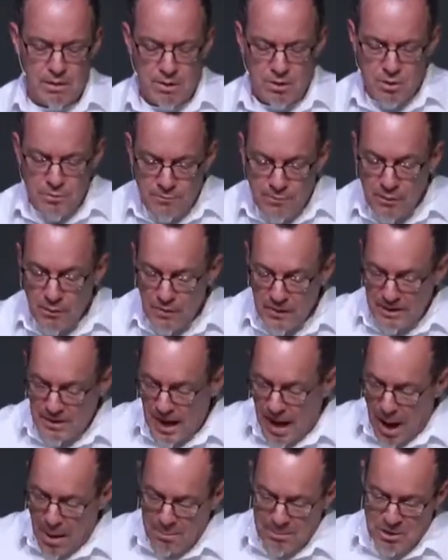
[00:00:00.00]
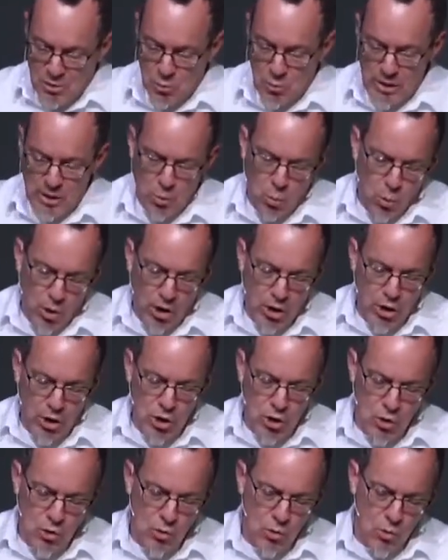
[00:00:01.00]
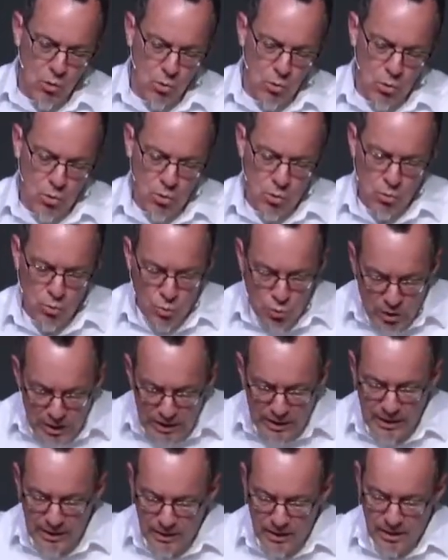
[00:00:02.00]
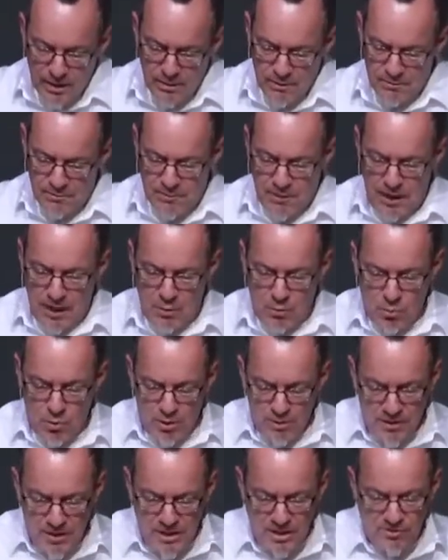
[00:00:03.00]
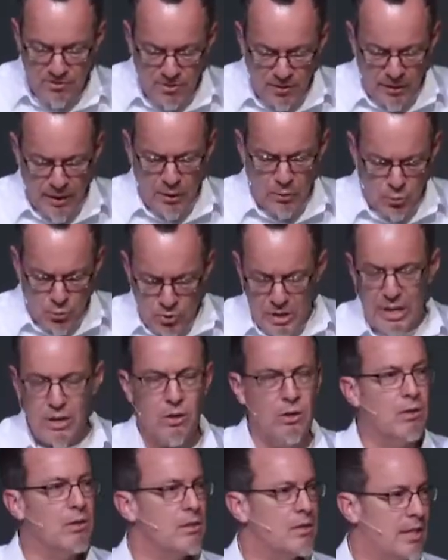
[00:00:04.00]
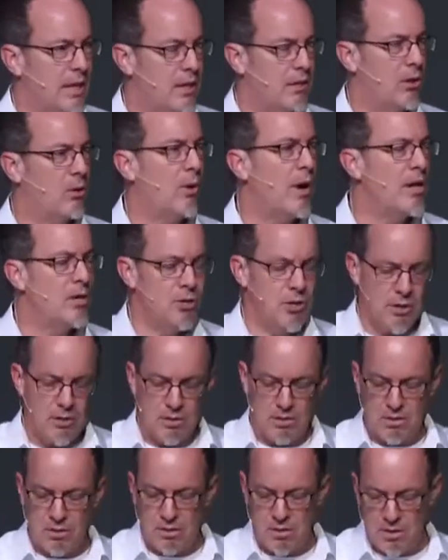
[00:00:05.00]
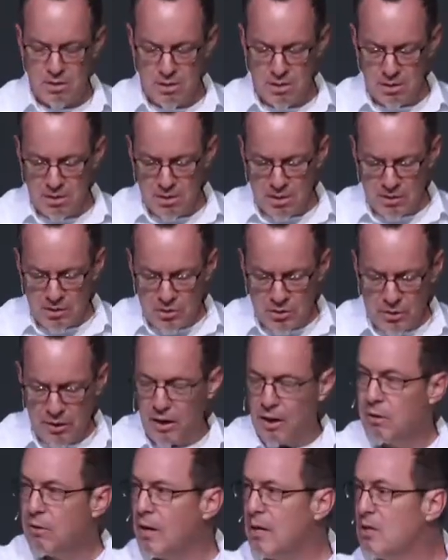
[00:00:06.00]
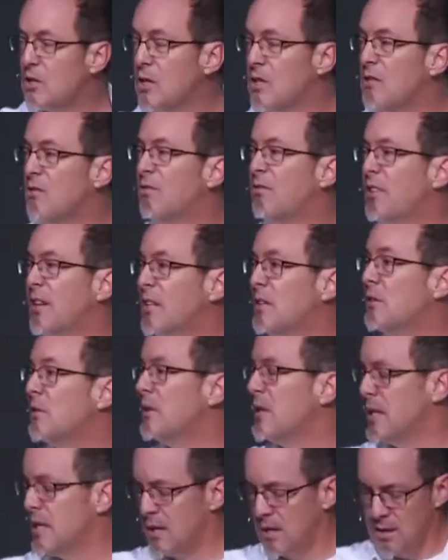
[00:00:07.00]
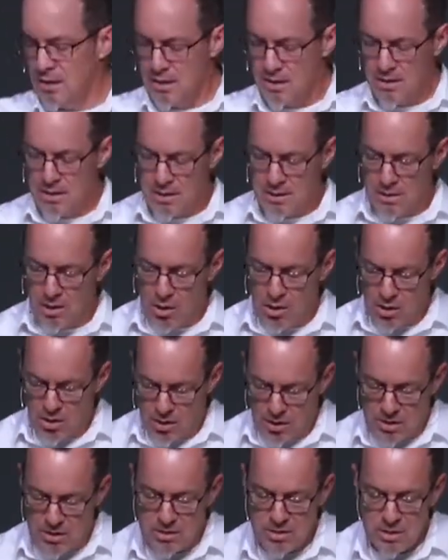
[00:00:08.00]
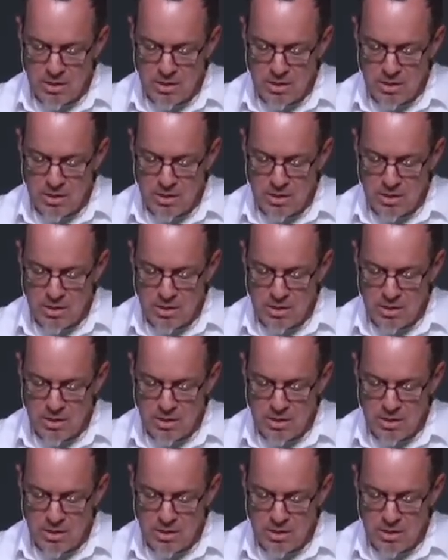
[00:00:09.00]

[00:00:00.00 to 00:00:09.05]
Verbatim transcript: You feel the gap between where you really live and where these very real declarations concerning grace's victory are.